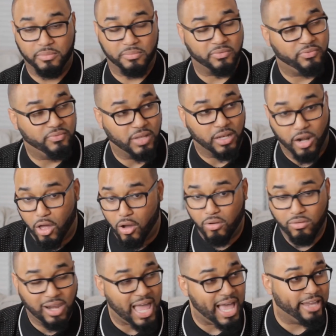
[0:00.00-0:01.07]
from a, a,
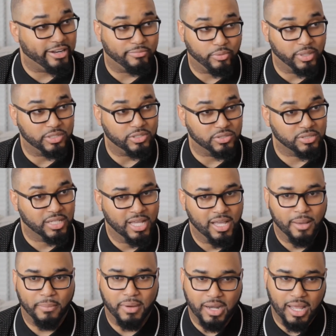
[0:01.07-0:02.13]
long line of preachers,
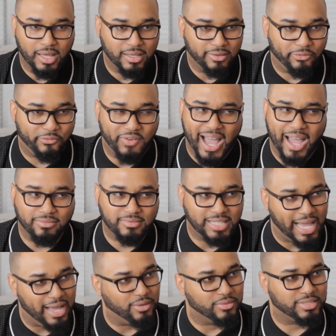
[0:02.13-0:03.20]
but
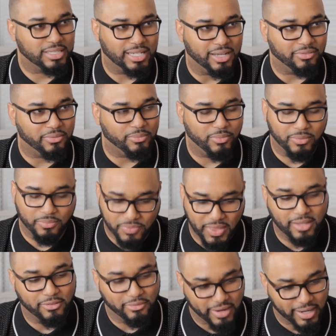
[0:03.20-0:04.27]
5,000 of them, well,
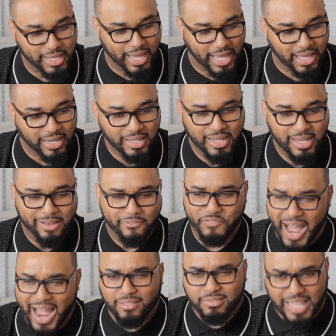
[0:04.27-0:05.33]
thank you, very kind.
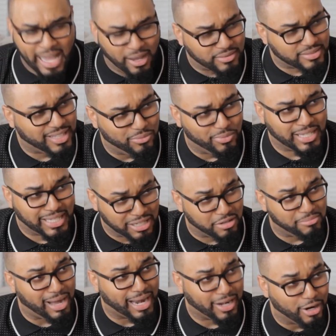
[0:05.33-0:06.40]
5,000 would get
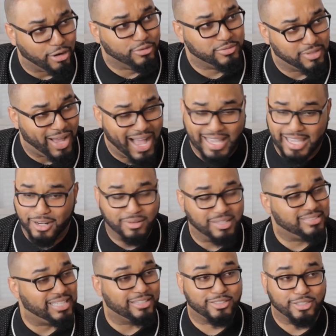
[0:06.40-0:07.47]
on my nerves, though. I can only
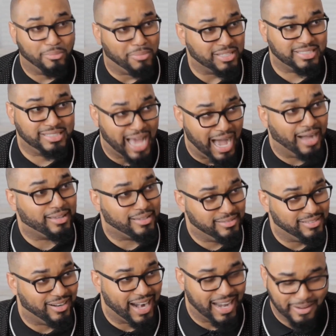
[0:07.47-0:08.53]
Absolutely. take so much doc,
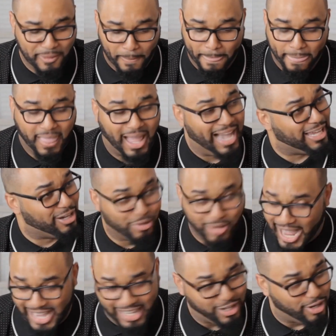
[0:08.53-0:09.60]
all right? I can only,
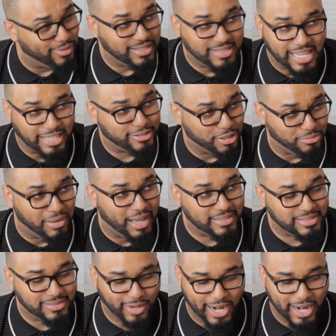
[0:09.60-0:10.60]
I can only take so much, Preach